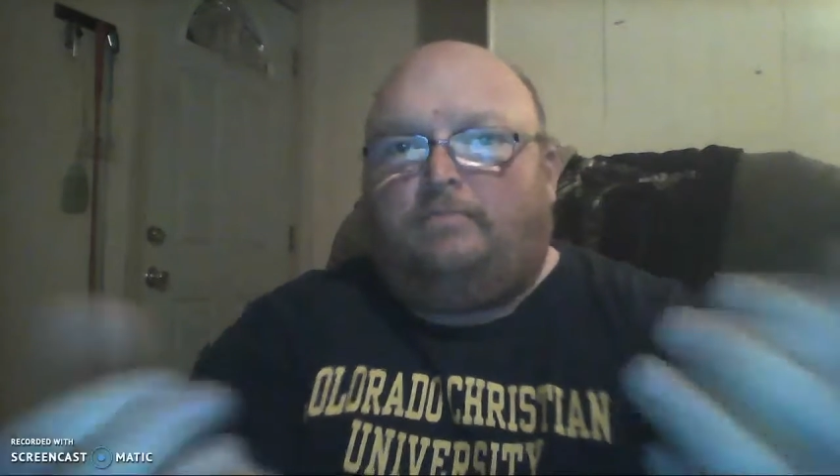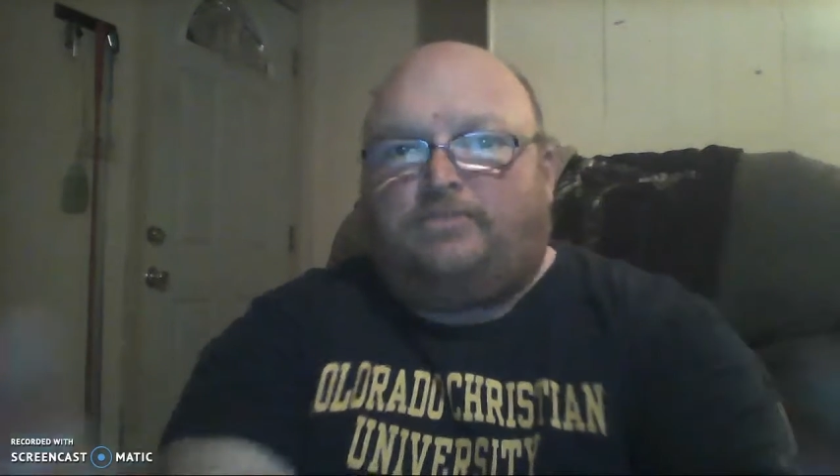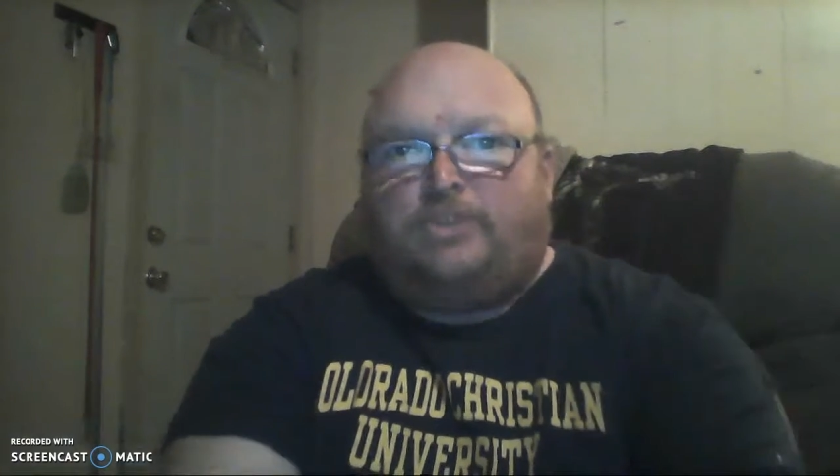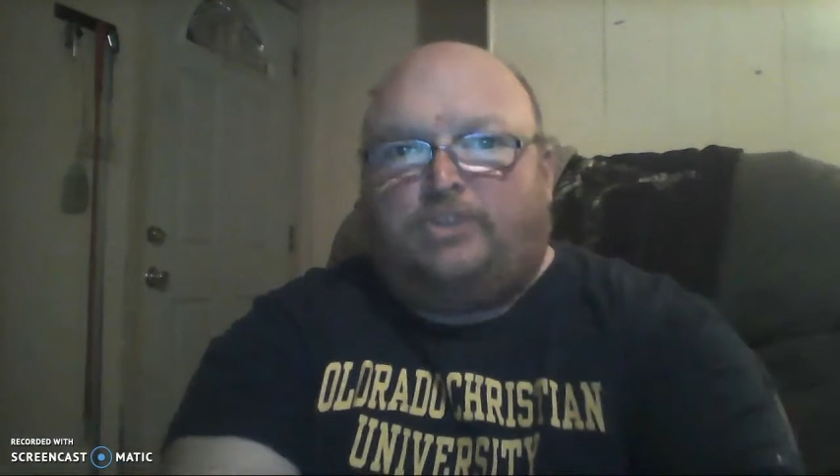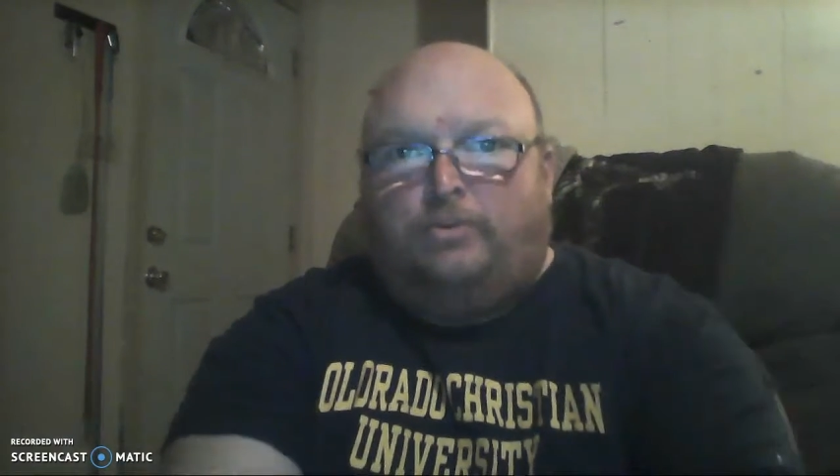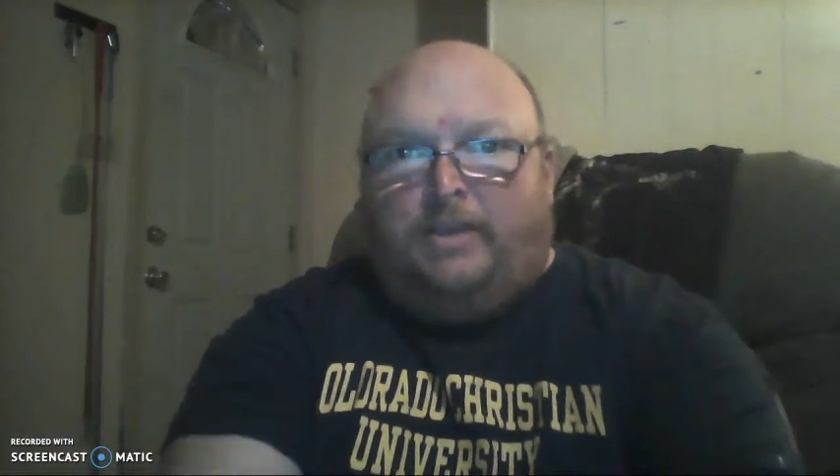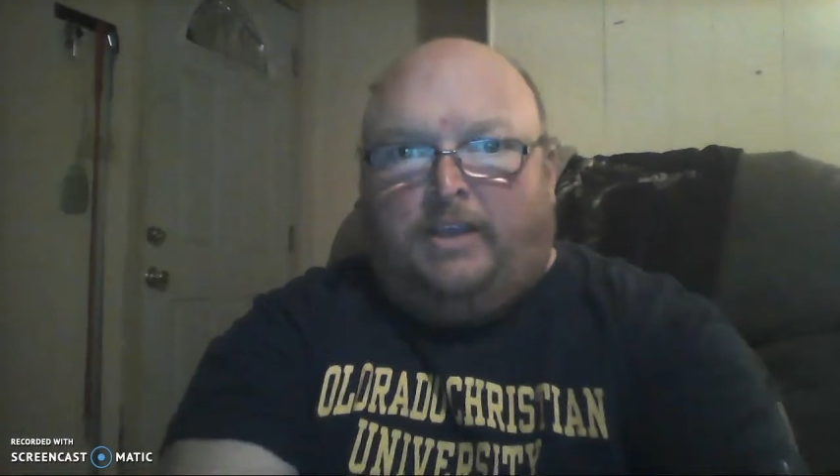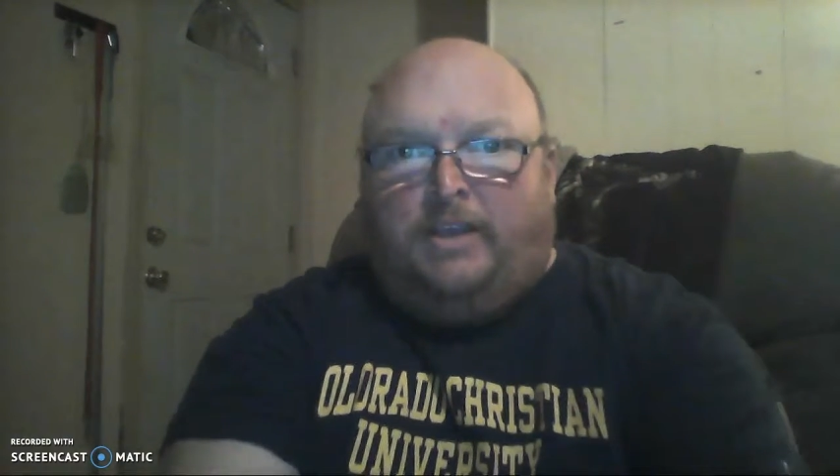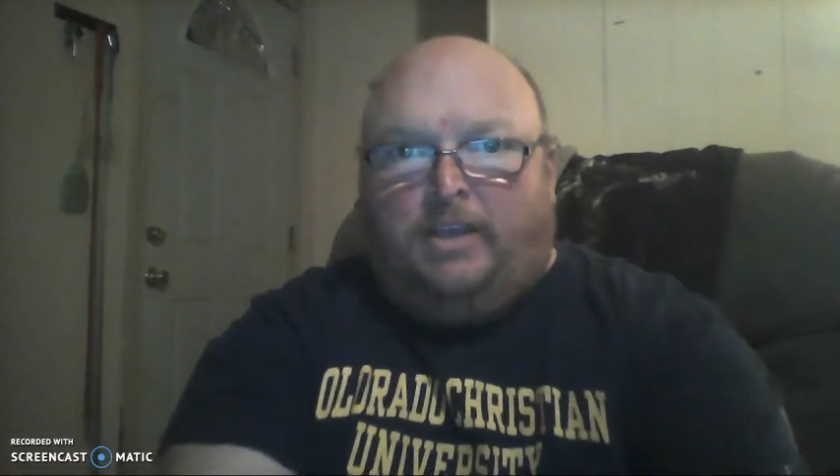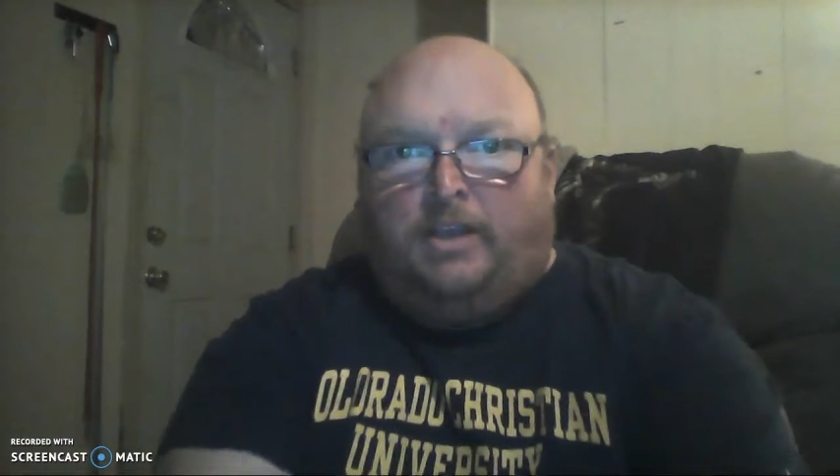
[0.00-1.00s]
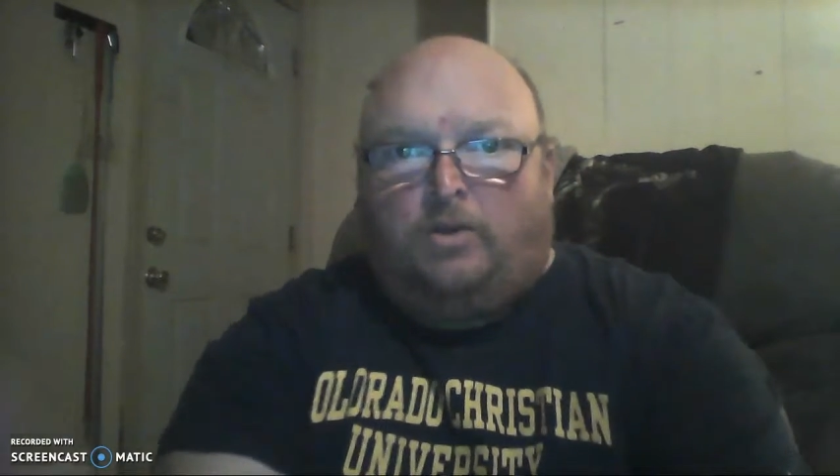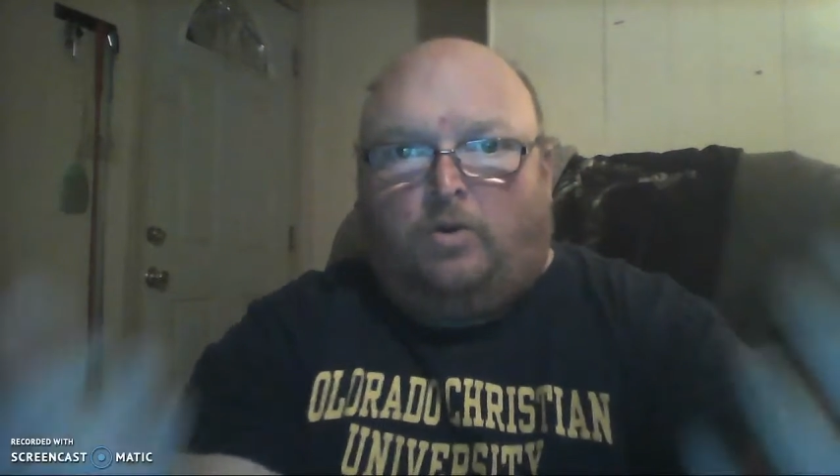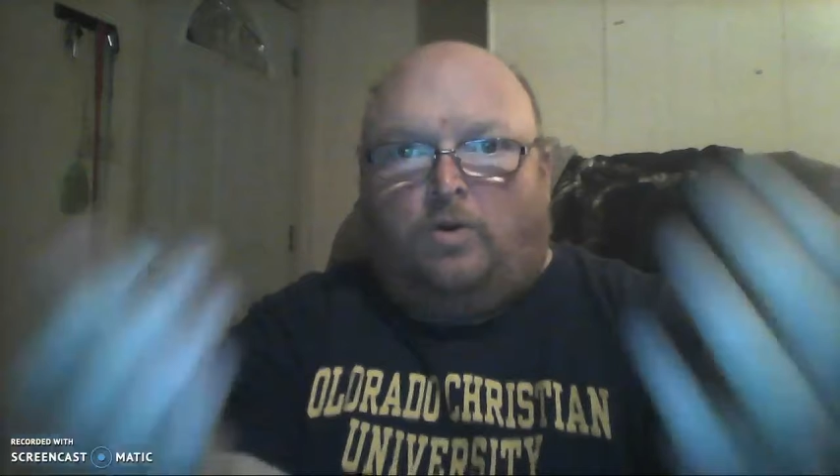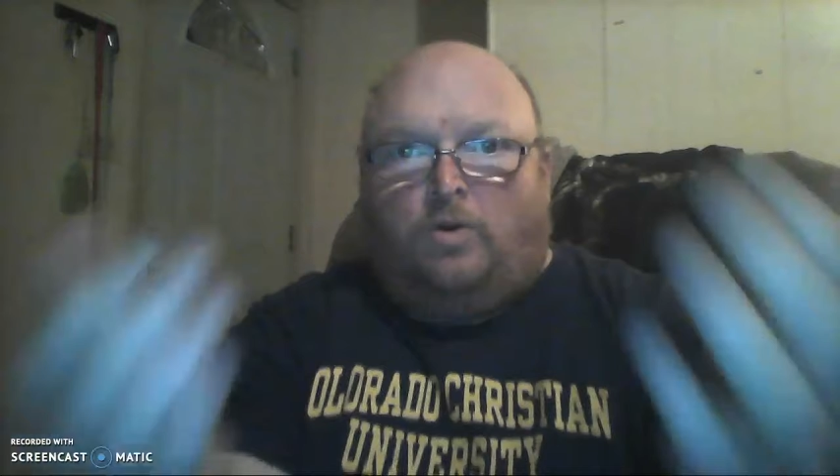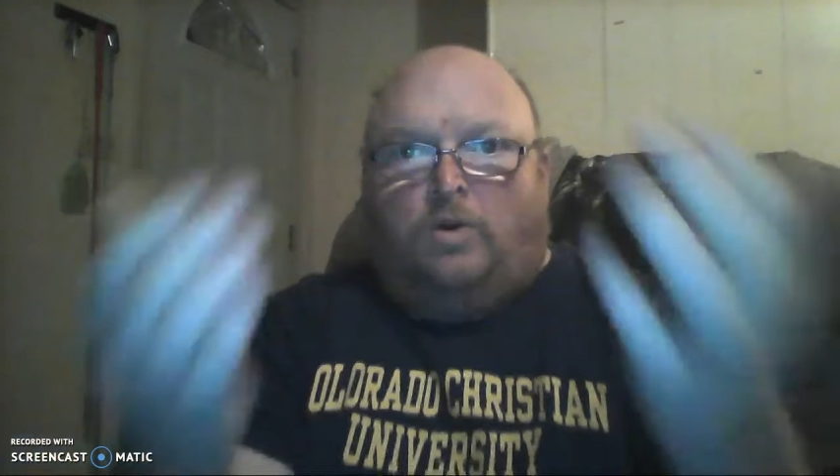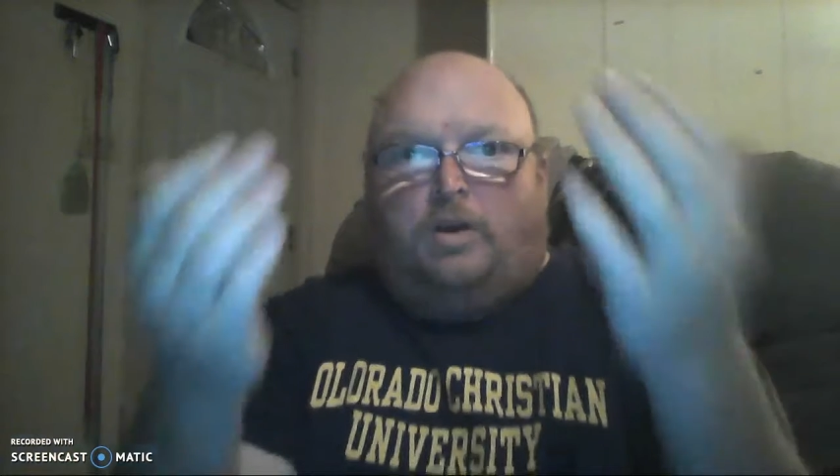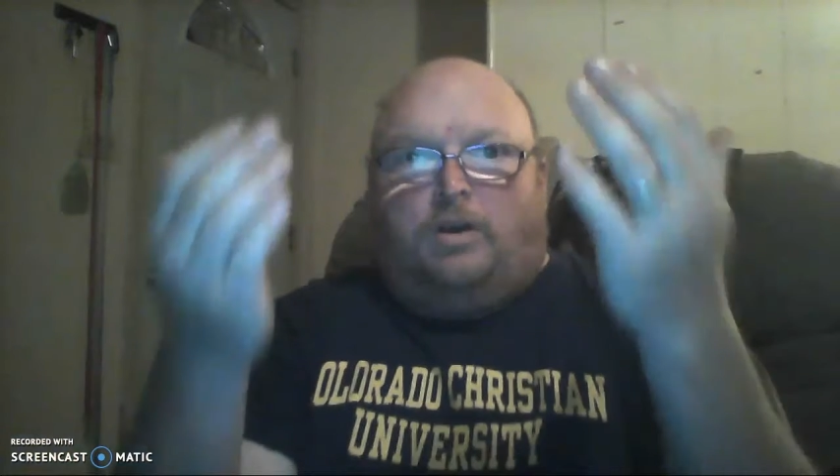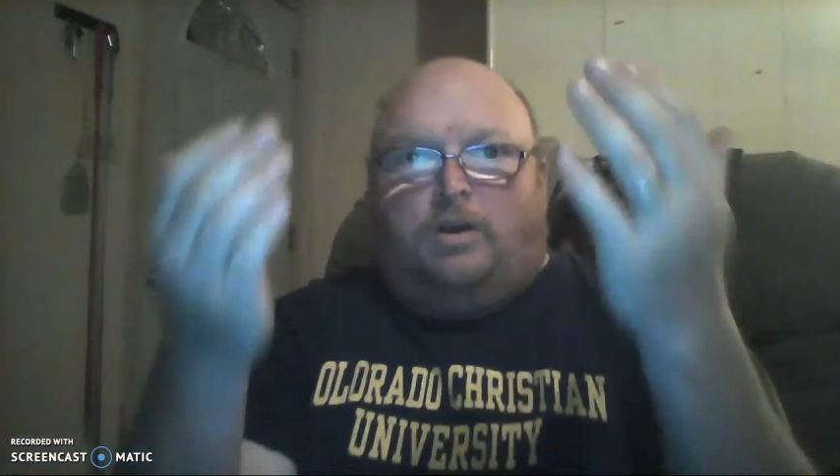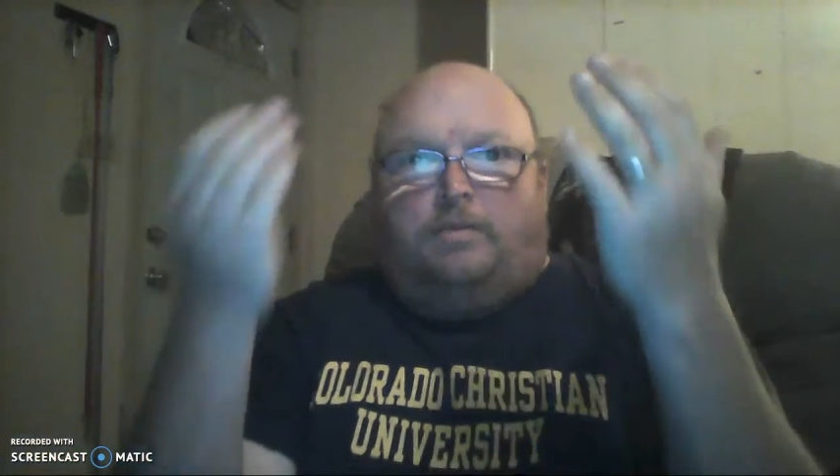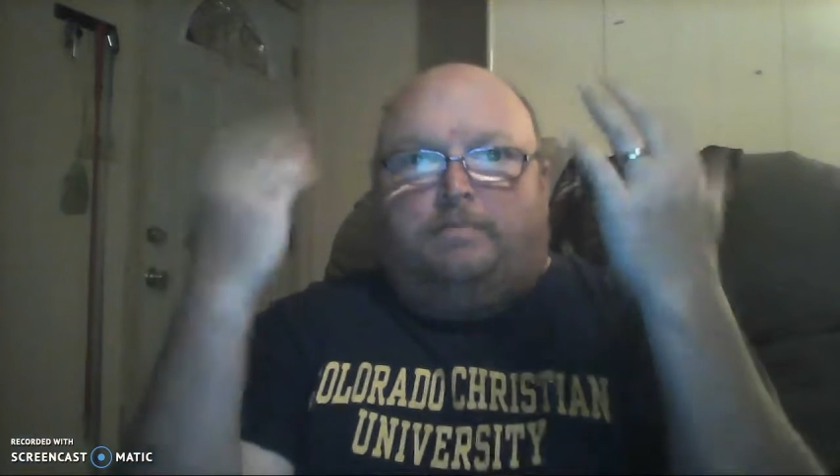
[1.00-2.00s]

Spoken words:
zoom in or